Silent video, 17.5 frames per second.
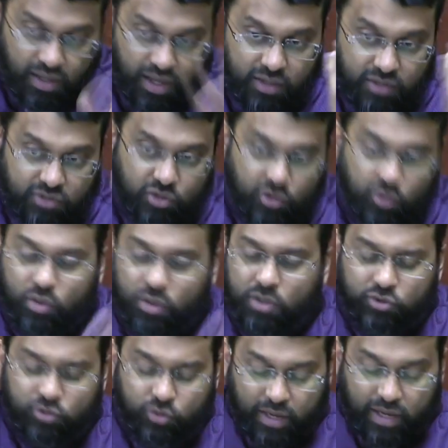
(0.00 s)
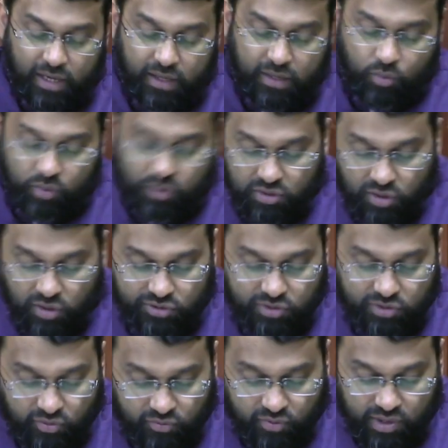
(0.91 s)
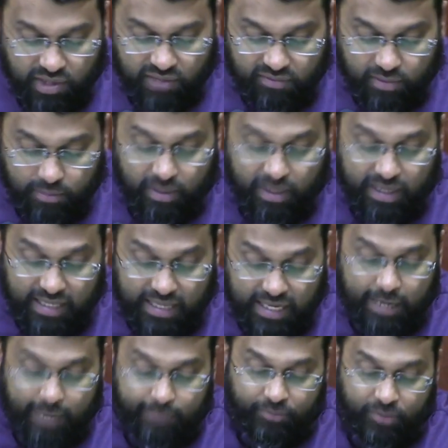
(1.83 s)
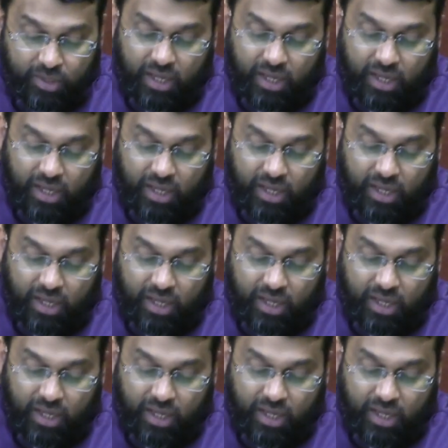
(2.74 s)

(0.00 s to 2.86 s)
And so Suhail was also forgiven by name.